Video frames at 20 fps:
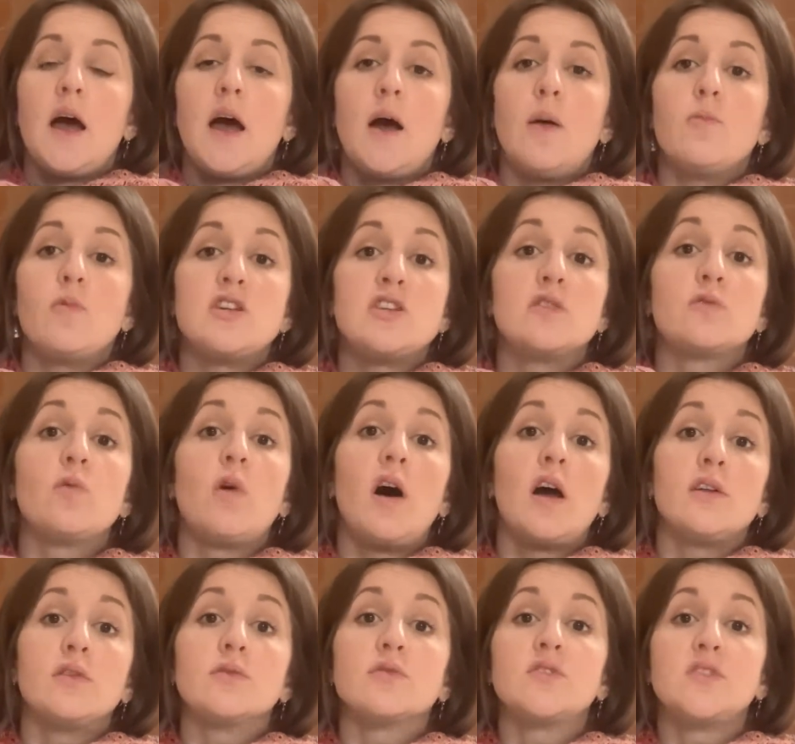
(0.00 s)
which is
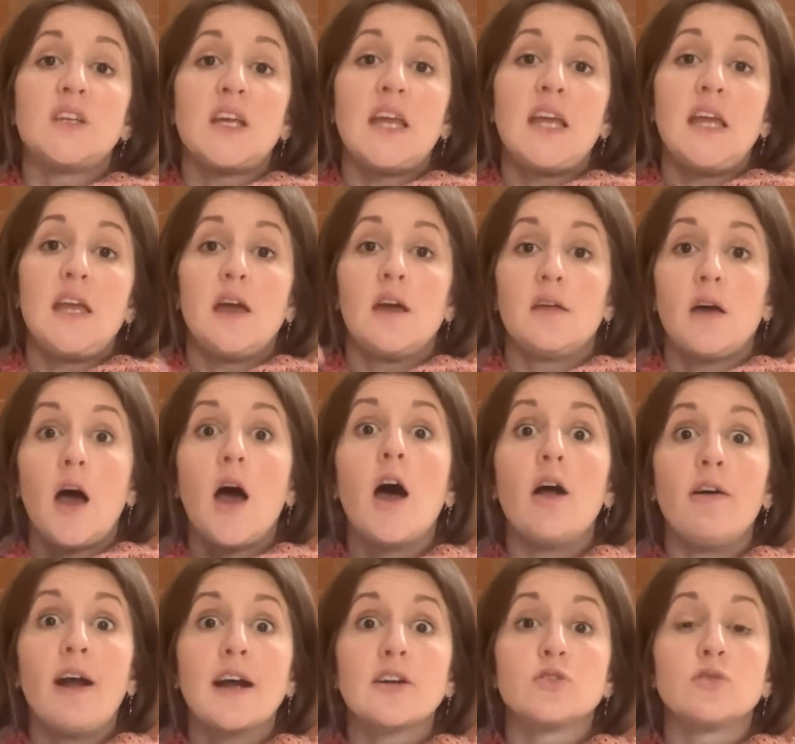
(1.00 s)
why you'll see
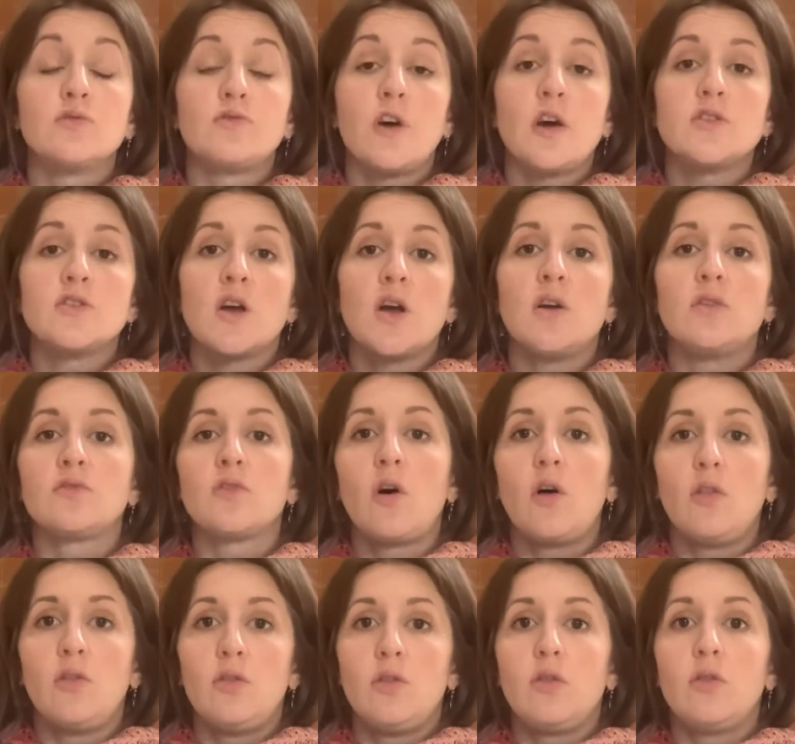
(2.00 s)
her actual photos
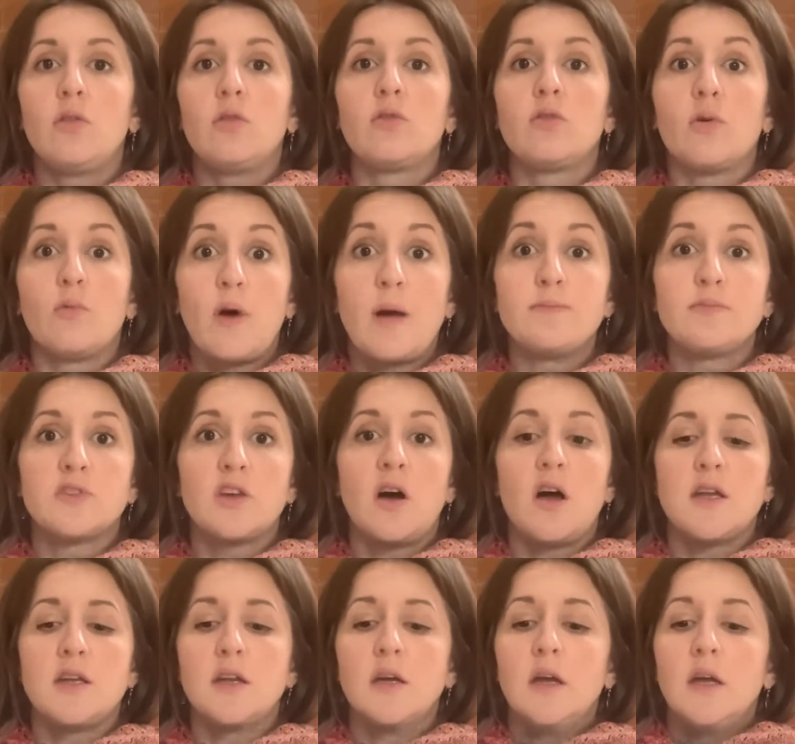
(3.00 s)
on the
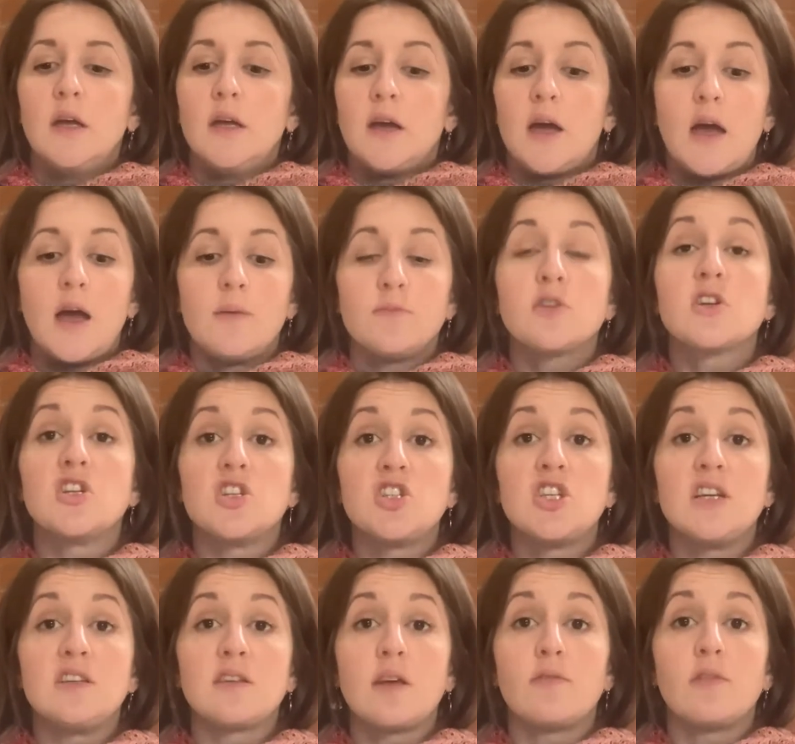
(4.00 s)
website, because
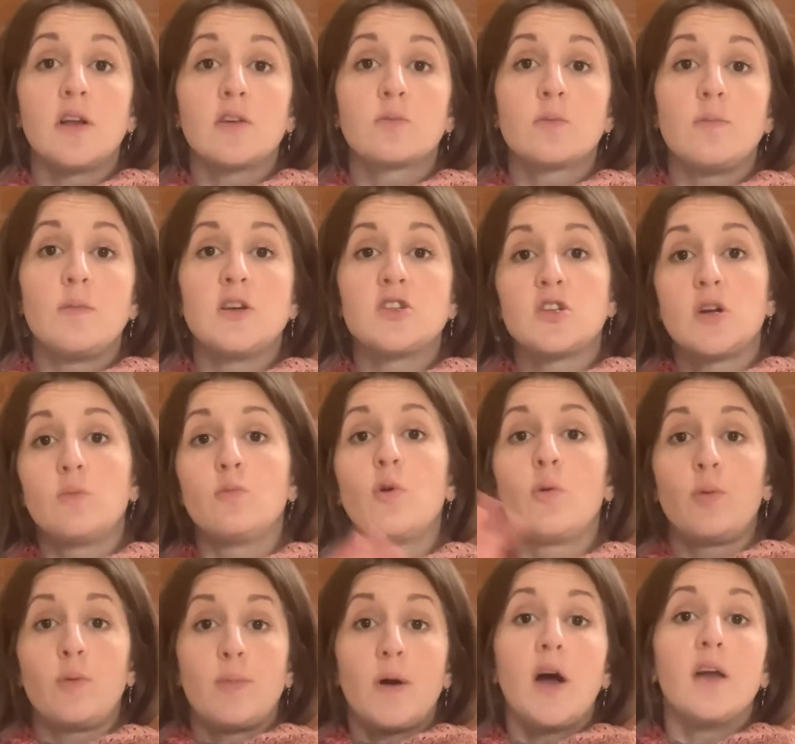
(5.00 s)
she's given us permission. We'll
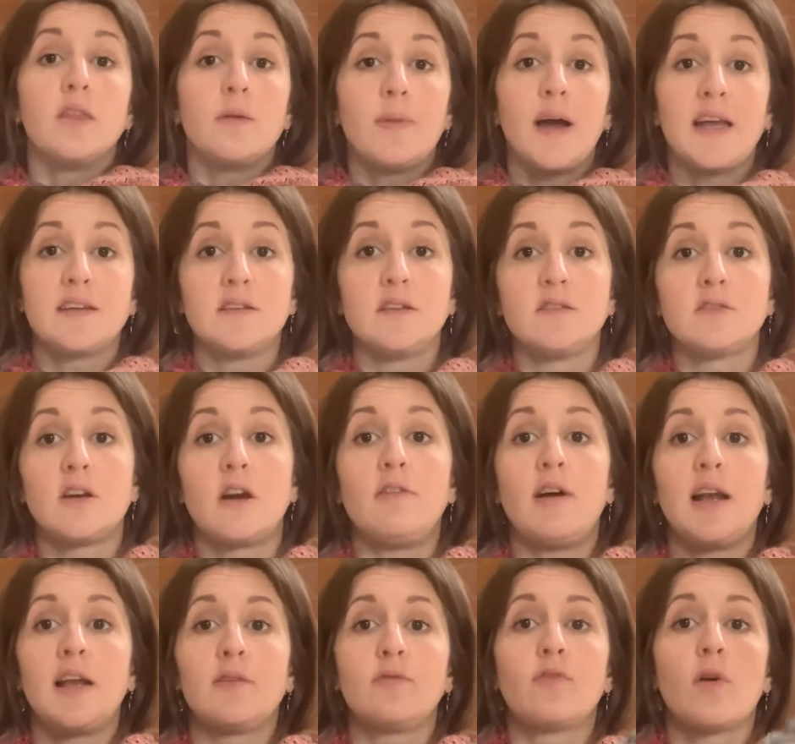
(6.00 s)
be buying the patterns
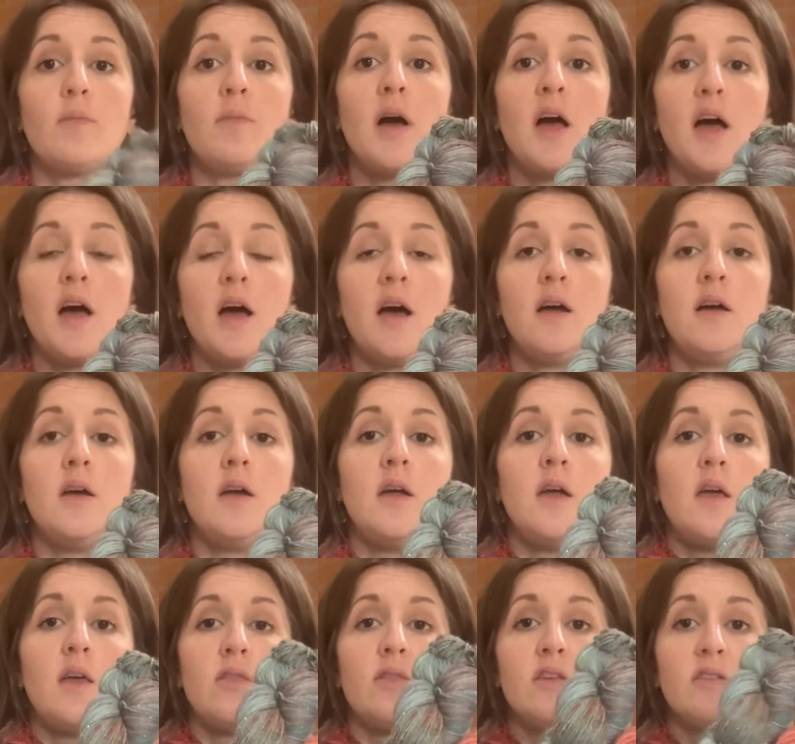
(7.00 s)
directly from her.
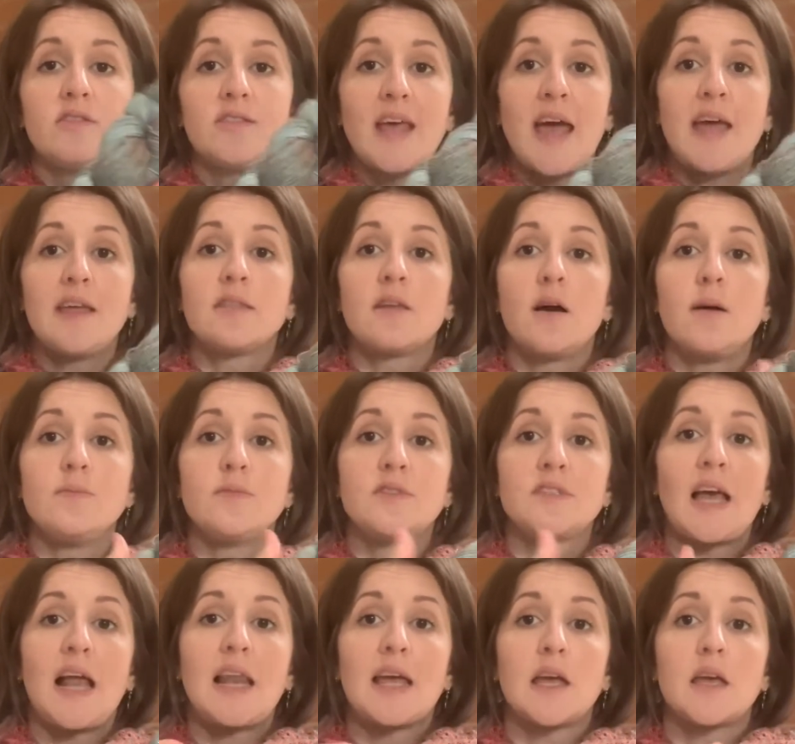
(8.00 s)
The set that I'm
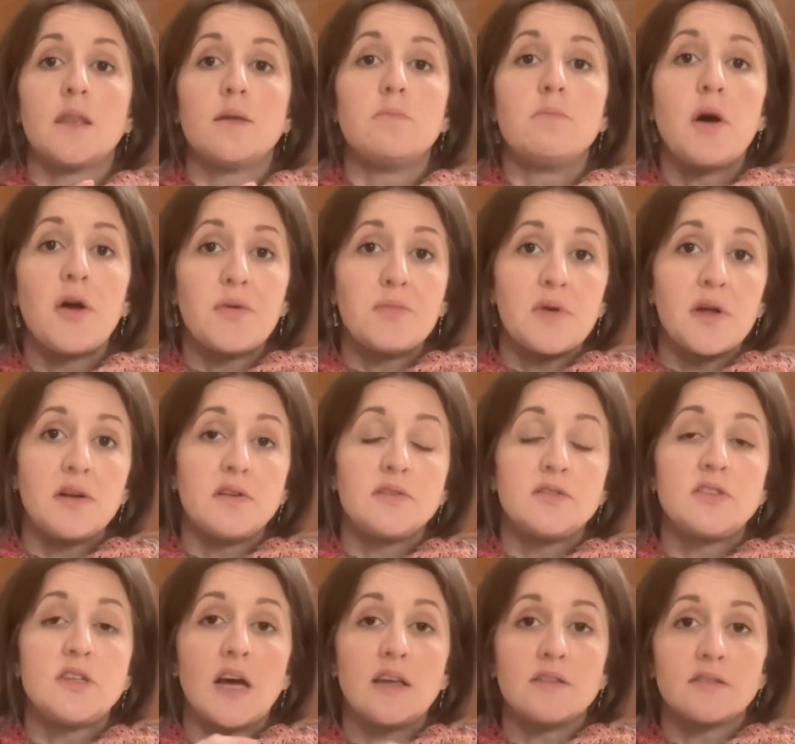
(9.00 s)
selling at the
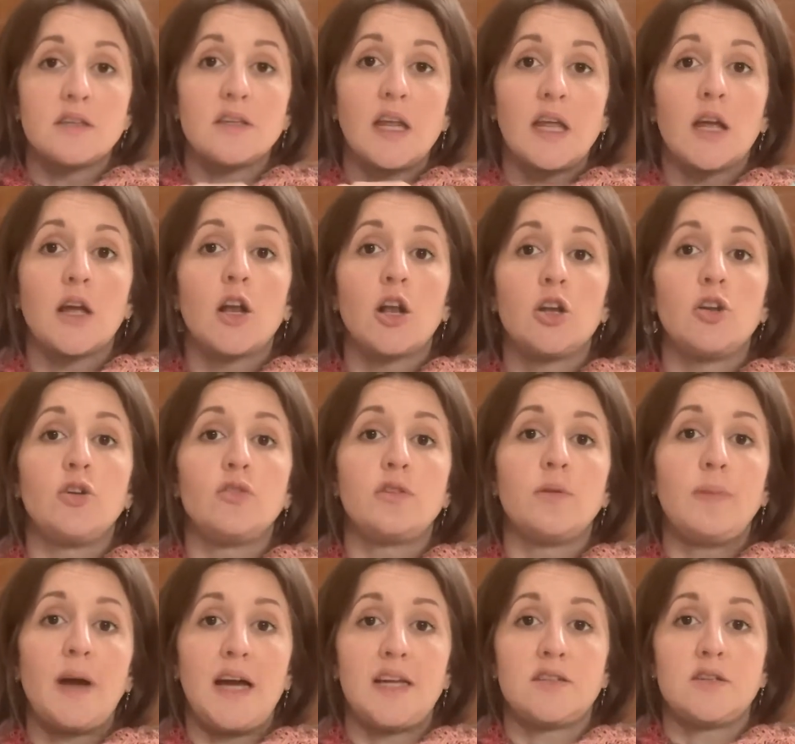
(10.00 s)
moment doesn't include the
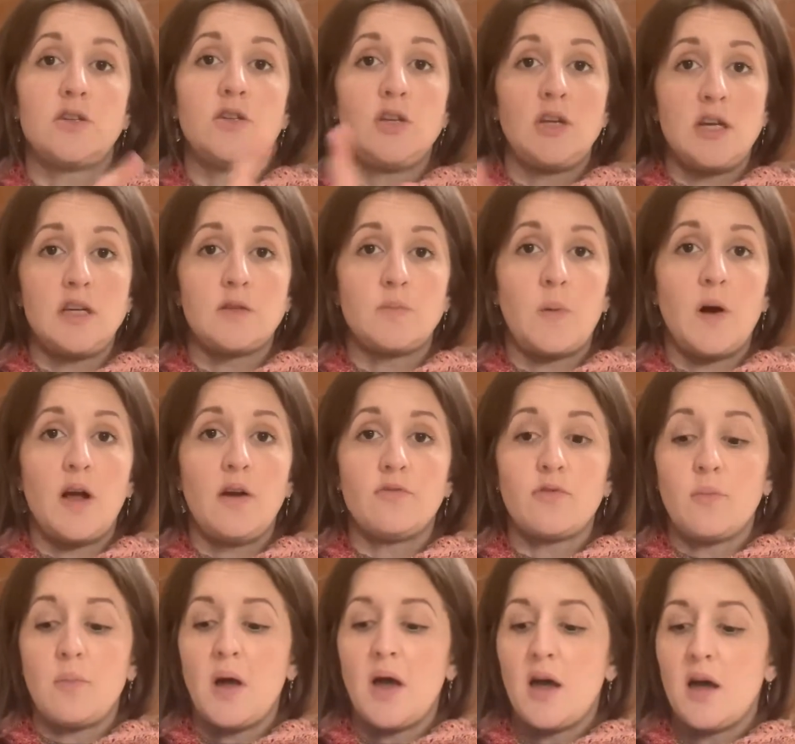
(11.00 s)
pattern. You need to buy it
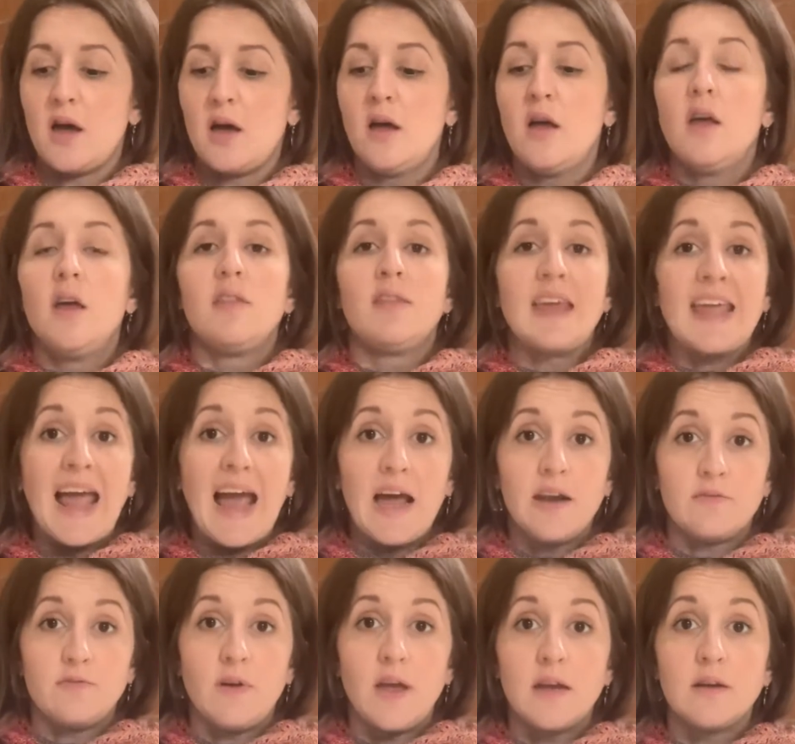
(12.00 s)
from her. The
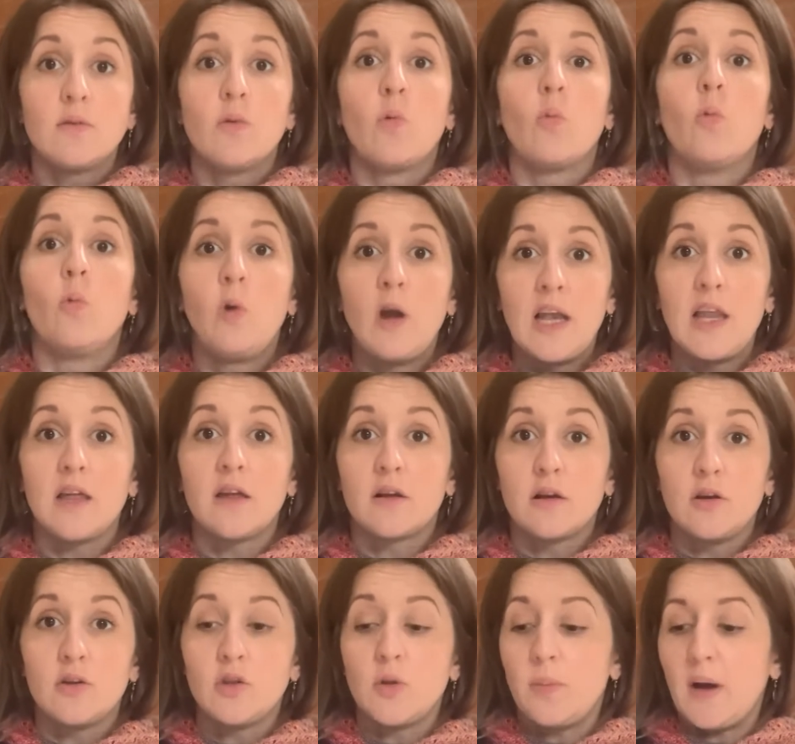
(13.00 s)
advent will
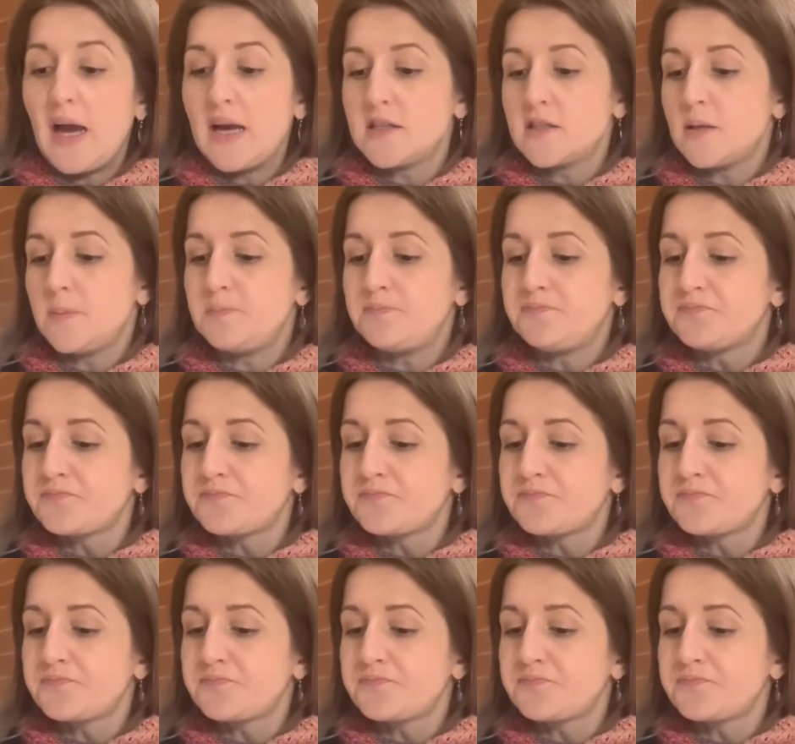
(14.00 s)
include the pattern.